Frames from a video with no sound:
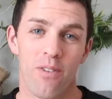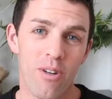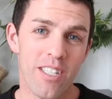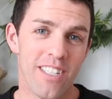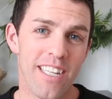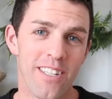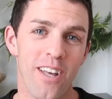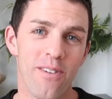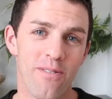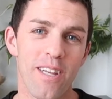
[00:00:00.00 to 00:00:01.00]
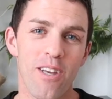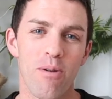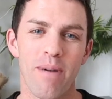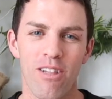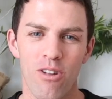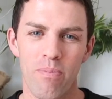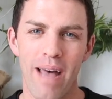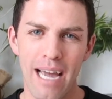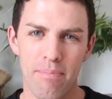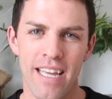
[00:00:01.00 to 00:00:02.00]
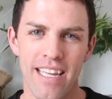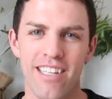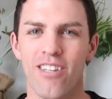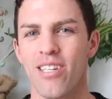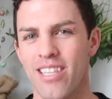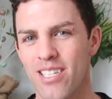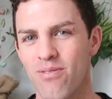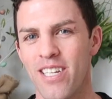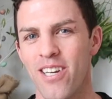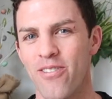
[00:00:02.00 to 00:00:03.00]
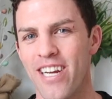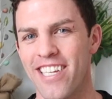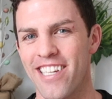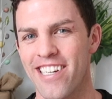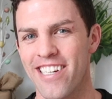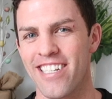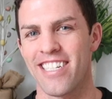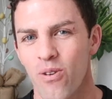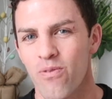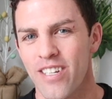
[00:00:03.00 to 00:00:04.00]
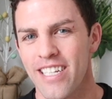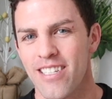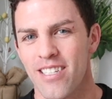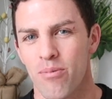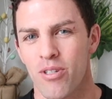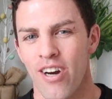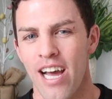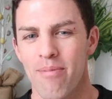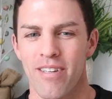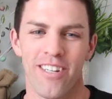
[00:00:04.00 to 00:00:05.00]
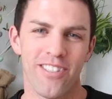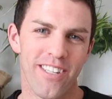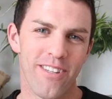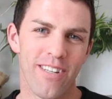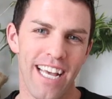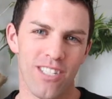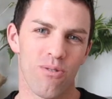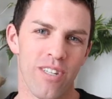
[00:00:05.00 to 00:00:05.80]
you want to see another video about low back pain, click this video right here. Don't forget to subscribe and I'll see you next